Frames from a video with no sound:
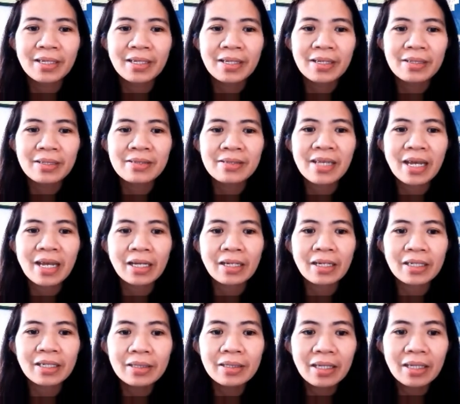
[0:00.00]

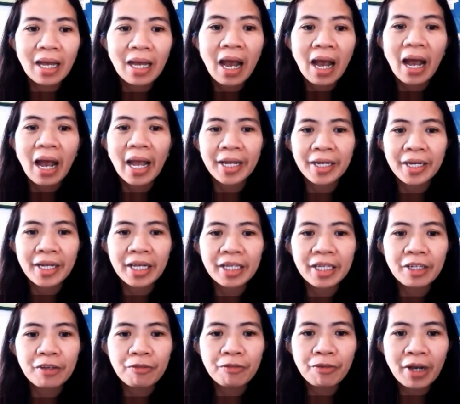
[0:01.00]
Second,
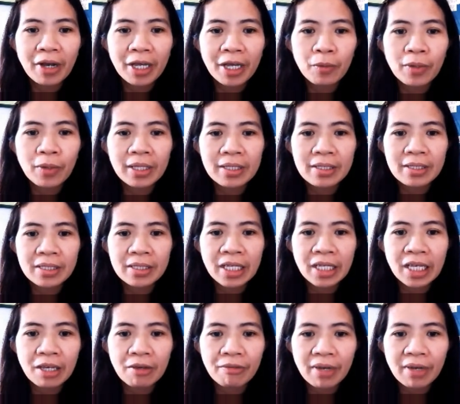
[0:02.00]
identify what is
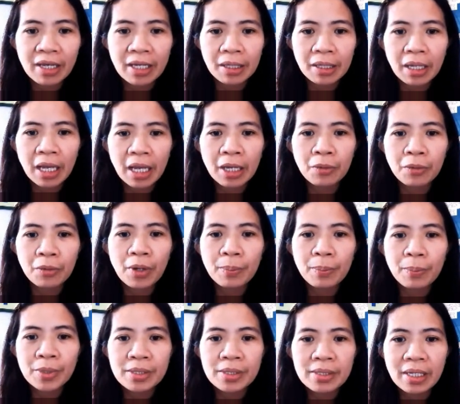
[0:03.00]
given and
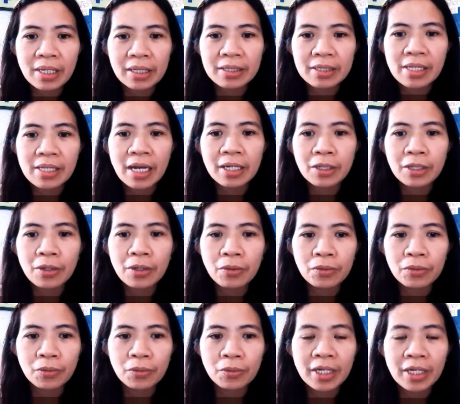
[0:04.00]
represent the
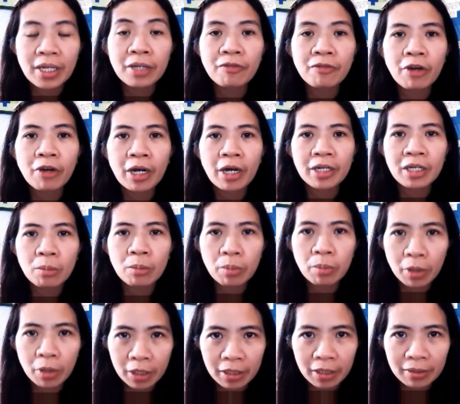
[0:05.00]
unknown with a
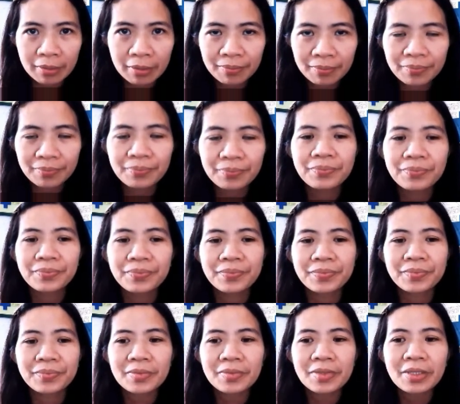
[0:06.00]
variable.
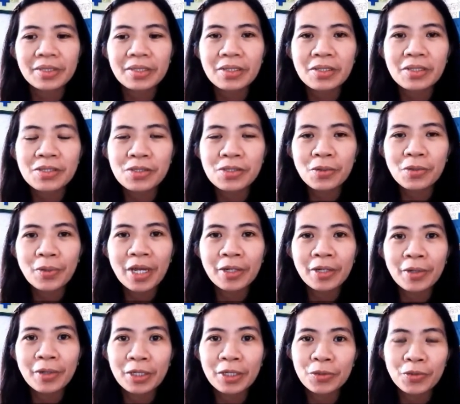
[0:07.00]
So we are
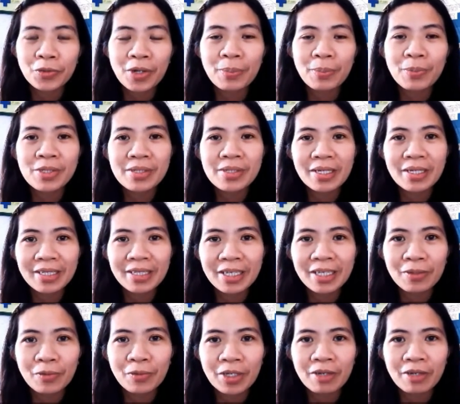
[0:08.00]
going to represent it
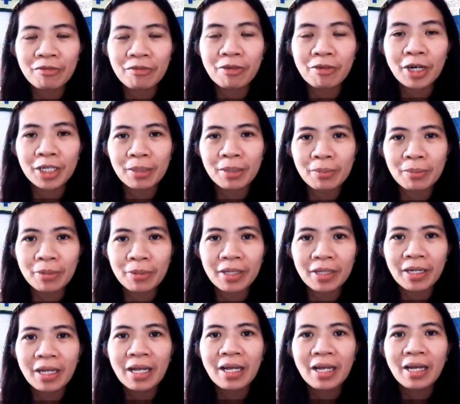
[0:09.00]
with a variable
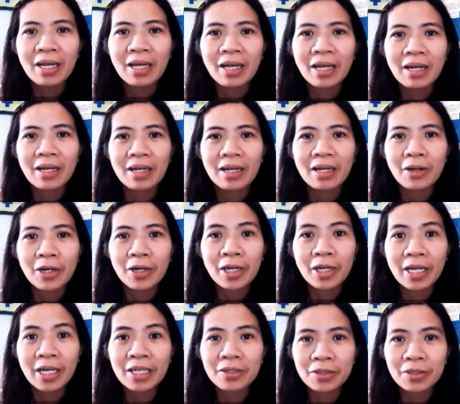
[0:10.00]
or
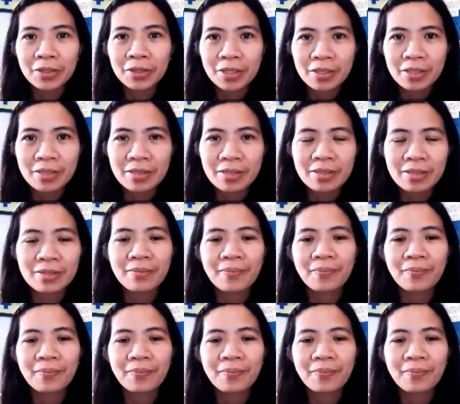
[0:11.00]
letters.